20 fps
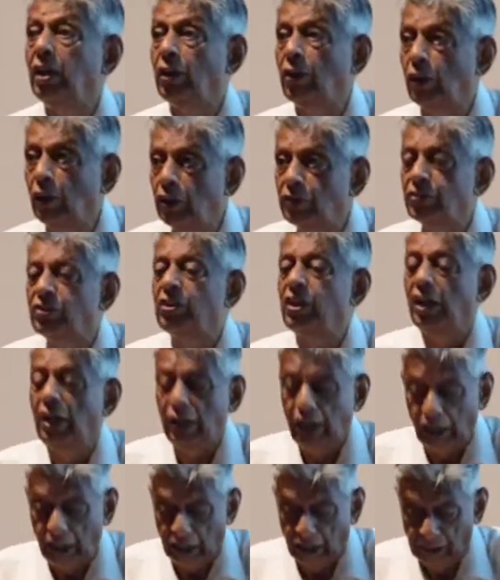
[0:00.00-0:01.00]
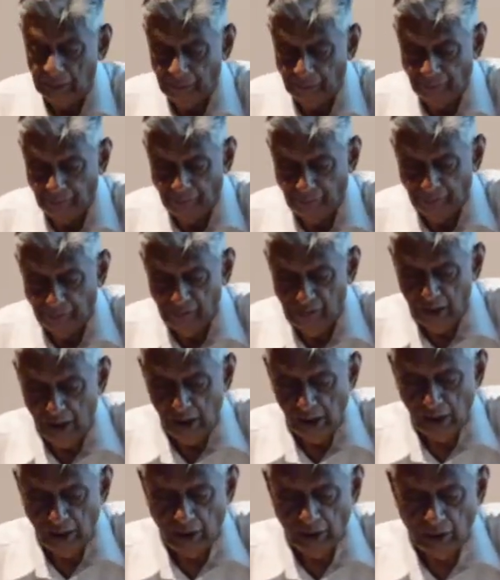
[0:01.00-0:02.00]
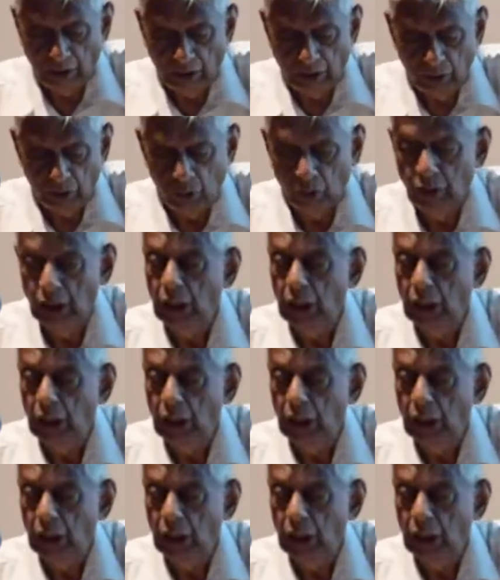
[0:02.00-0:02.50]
across India. So